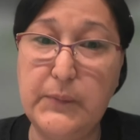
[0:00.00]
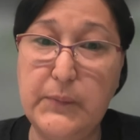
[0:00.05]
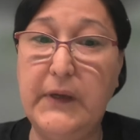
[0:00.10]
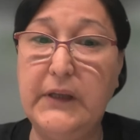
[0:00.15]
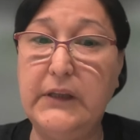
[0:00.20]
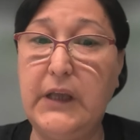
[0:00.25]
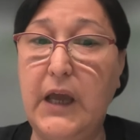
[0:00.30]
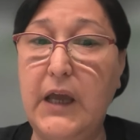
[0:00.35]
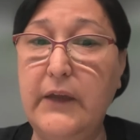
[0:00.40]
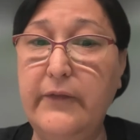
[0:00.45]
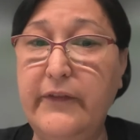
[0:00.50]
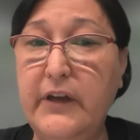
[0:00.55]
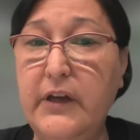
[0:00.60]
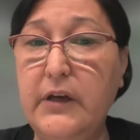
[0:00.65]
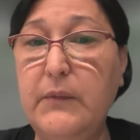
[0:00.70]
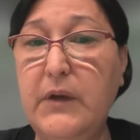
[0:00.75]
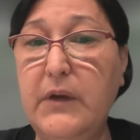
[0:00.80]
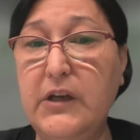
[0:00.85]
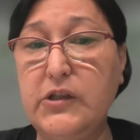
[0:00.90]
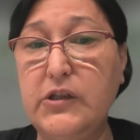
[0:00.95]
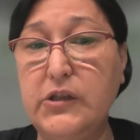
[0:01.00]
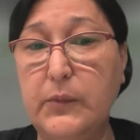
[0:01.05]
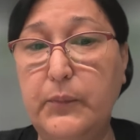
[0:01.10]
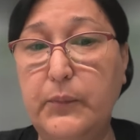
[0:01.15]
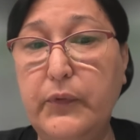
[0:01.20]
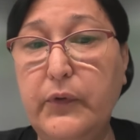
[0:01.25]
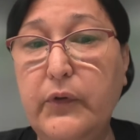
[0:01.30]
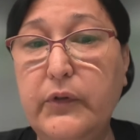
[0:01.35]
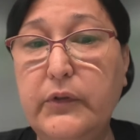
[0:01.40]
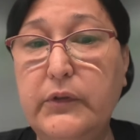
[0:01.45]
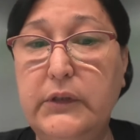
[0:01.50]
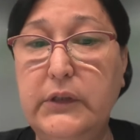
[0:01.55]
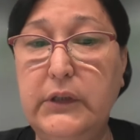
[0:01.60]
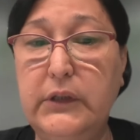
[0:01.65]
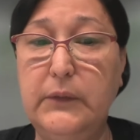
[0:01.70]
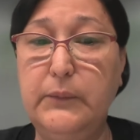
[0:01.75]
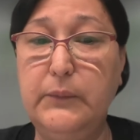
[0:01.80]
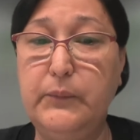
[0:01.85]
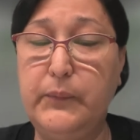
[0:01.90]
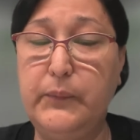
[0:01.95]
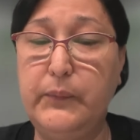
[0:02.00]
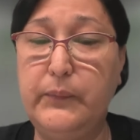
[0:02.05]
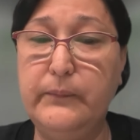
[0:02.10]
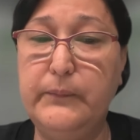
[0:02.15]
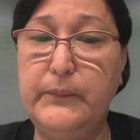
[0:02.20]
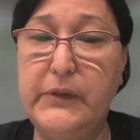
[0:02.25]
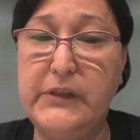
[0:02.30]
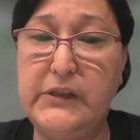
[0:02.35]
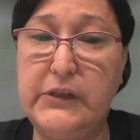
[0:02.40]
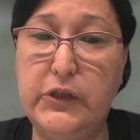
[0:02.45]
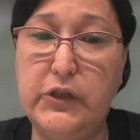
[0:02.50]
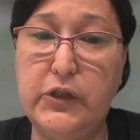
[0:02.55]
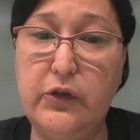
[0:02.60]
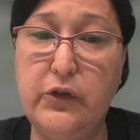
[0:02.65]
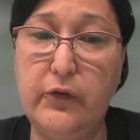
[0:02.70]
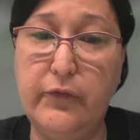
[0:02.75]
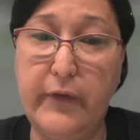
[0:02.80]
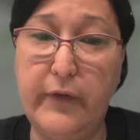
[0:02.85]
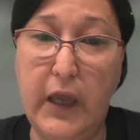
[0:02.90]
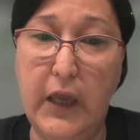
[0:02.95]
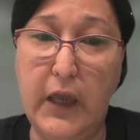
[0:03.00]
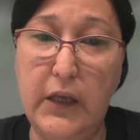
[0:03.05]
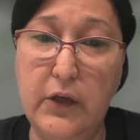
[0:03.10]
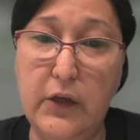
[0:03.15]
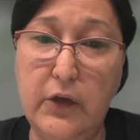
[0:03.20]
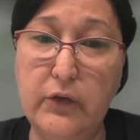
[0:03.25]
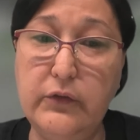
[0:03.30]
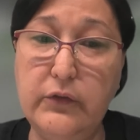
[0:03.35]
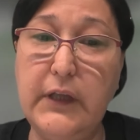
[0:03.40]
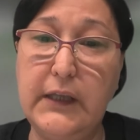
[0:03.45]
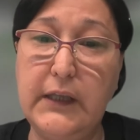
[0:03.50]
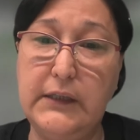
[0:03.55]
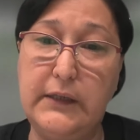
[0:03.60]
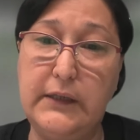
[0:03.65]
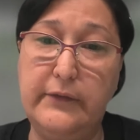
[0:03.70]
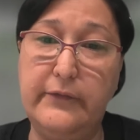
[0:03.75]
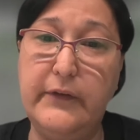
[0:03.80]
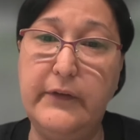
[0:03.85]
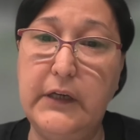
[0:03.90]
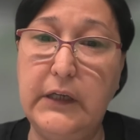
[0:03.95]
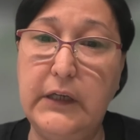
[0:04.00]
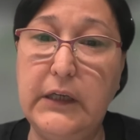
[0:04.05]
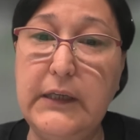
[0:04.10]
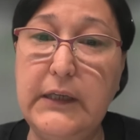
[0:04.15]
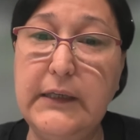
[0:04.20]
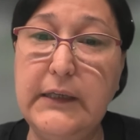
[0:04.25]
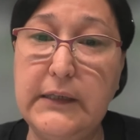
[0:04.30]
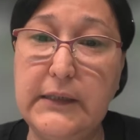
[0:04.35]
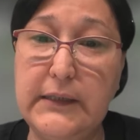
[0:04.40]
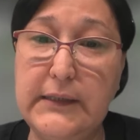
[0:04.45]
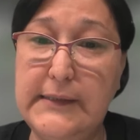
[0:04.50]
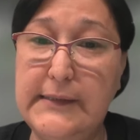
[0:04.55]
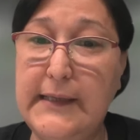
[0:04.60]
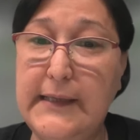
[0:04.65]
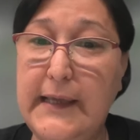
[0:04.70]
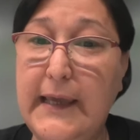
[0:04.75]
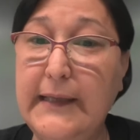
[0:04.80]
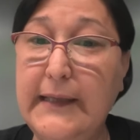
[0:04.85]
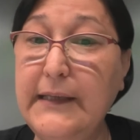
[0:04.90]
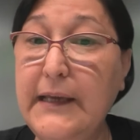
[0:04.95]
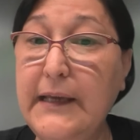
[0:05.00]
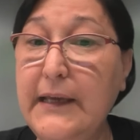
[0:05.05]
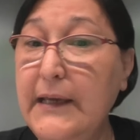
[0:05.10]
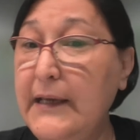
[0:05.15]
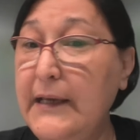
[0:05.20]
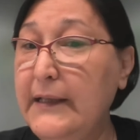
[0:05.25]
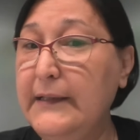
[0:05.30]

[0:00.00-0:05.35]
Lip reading: but I very much support the position of Eno that he very clearly said